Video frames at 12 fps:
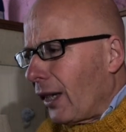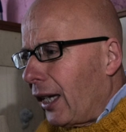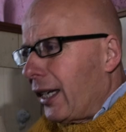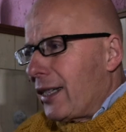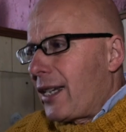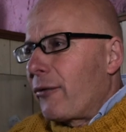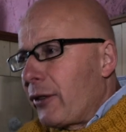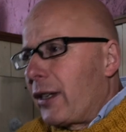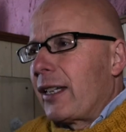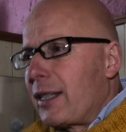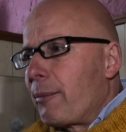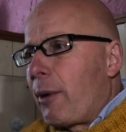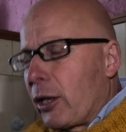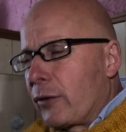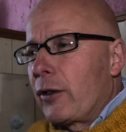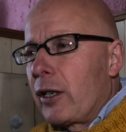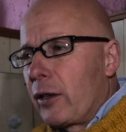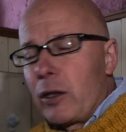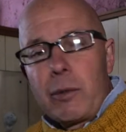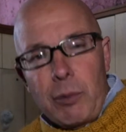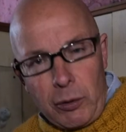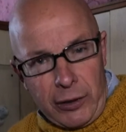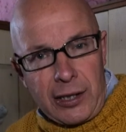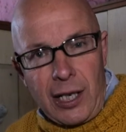everything is much further.
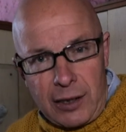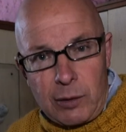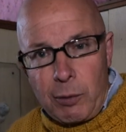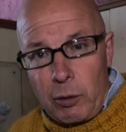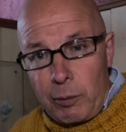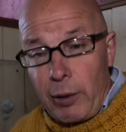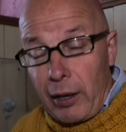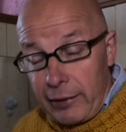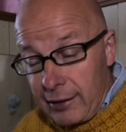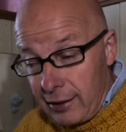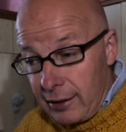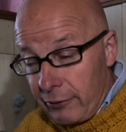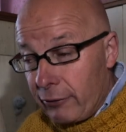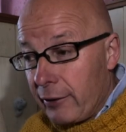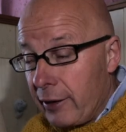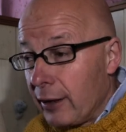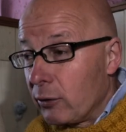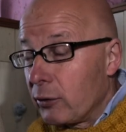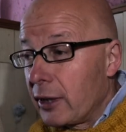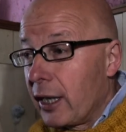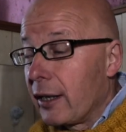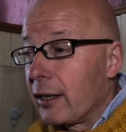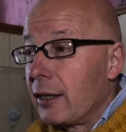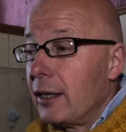The Sussex border path is a different thing
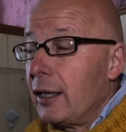altogether.